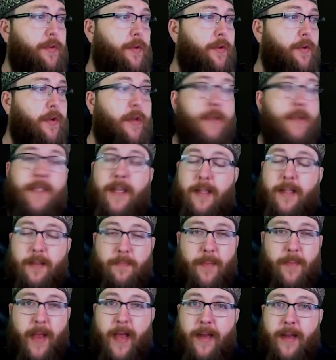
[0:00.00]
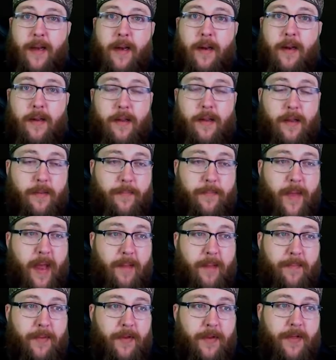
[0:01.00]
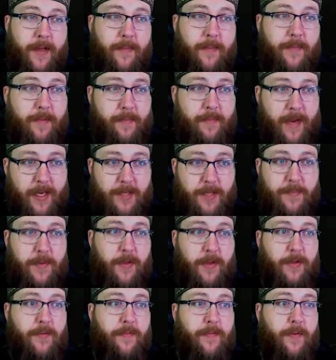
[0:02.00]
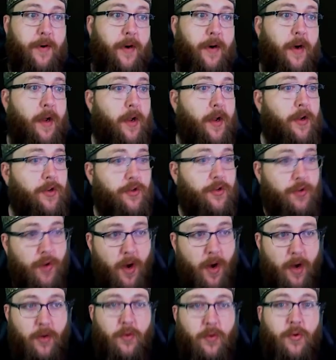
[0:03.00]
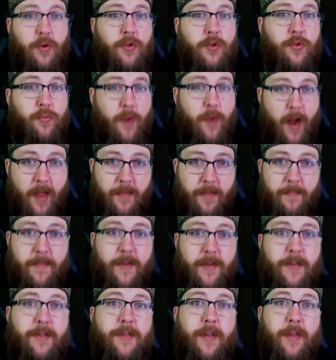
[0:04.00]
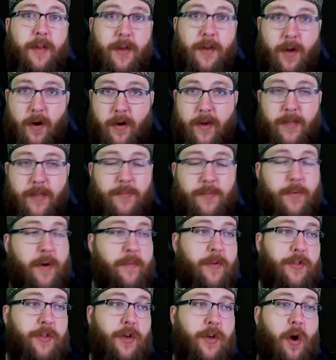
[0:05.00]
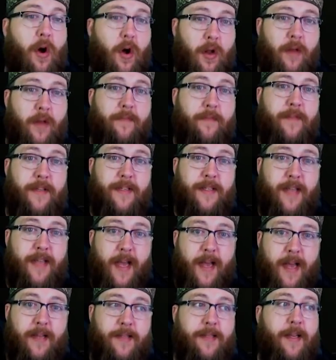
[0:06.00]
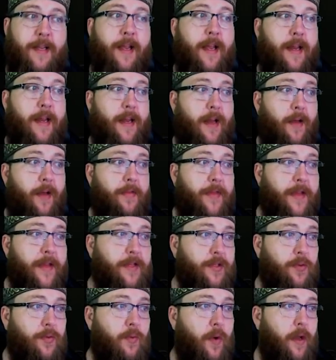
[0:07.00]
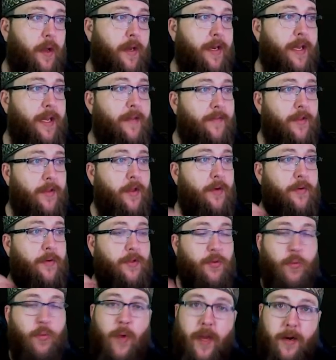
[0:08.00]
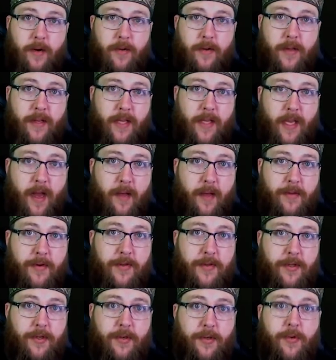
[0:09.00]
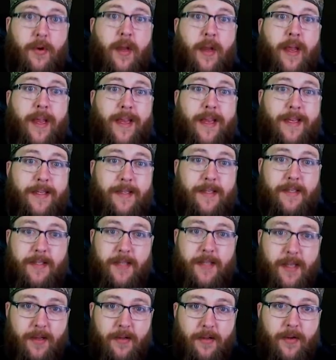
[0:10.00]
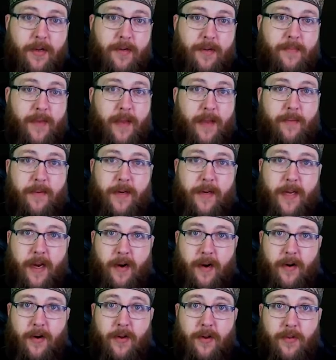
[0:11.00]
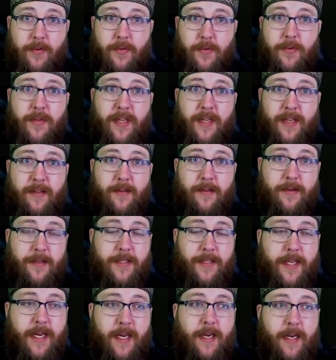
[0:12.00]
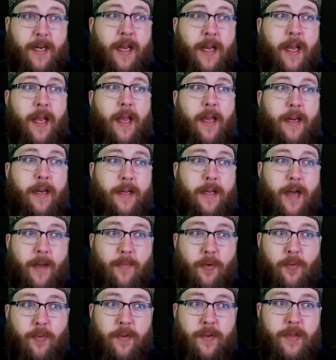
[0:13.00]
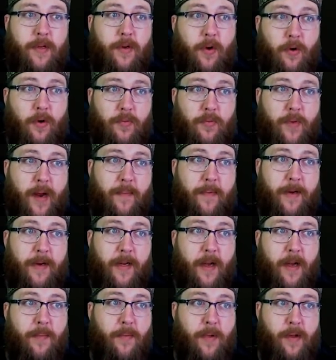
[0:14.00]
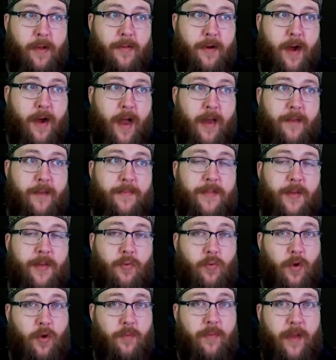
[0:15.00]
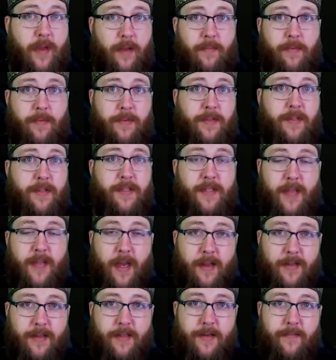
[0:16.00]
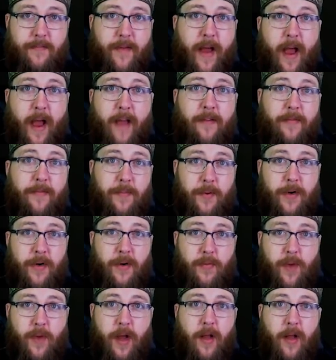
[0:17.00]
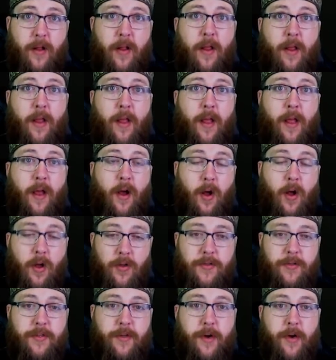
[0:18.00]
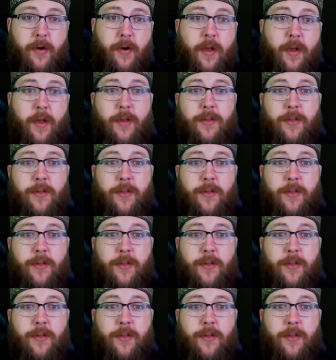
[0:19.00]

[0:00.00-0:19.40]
You can set the pet the pet build up, the mage build for Trag'Oul's, Rathma's, Inarius, pretty much all of the sets. Now this one, even though it's weaker than the other two, is still going to be able to carry you through T13 and coupled with the gold wrap and a couple other items, it will be able to su survive pretty well also.